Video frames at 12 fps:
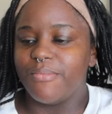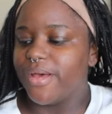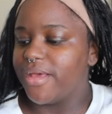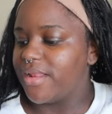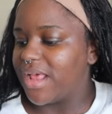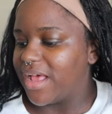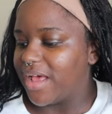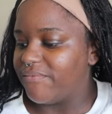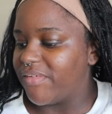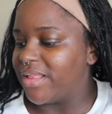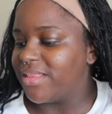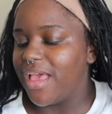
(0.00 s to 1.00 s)
but I
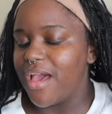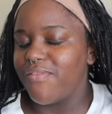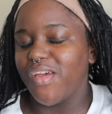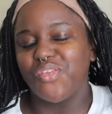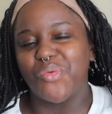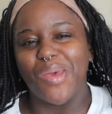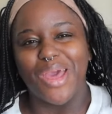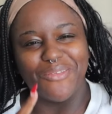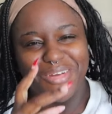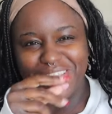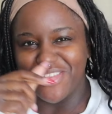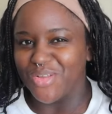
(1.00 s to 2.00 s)
finally have extra
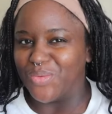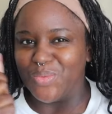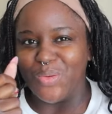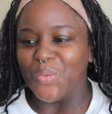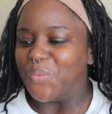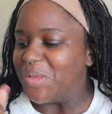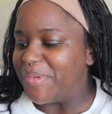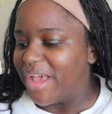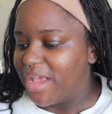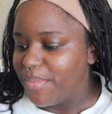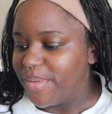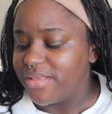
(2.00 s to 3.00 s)
batteries, so we
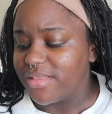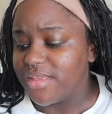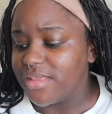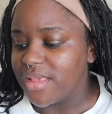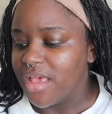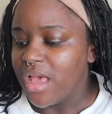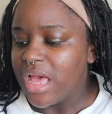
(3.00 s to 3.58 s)
back in business.